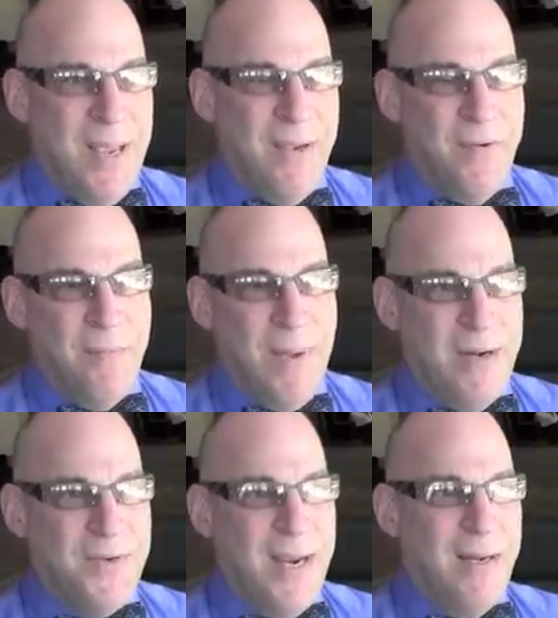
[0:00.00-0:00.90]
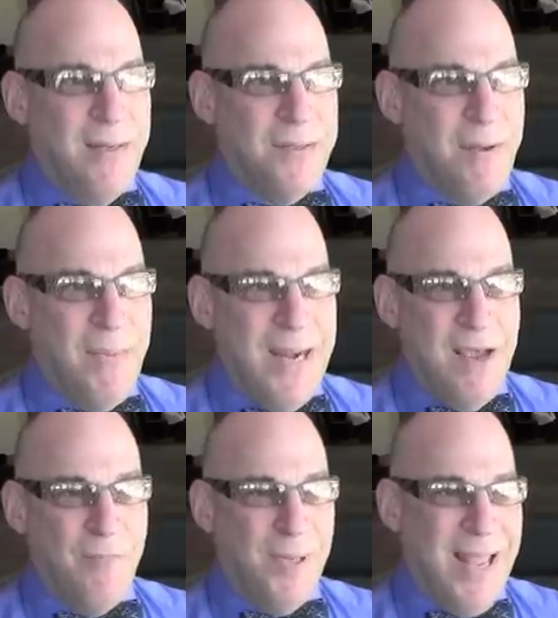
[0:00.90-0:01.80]
might have taken somebody
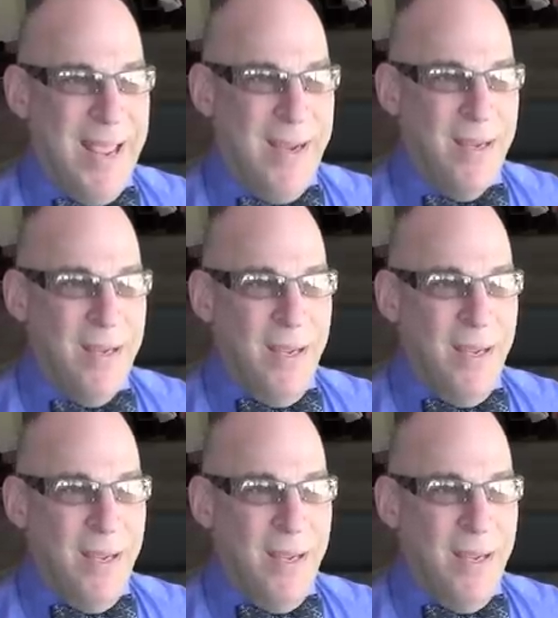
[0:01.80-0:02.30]
out of play,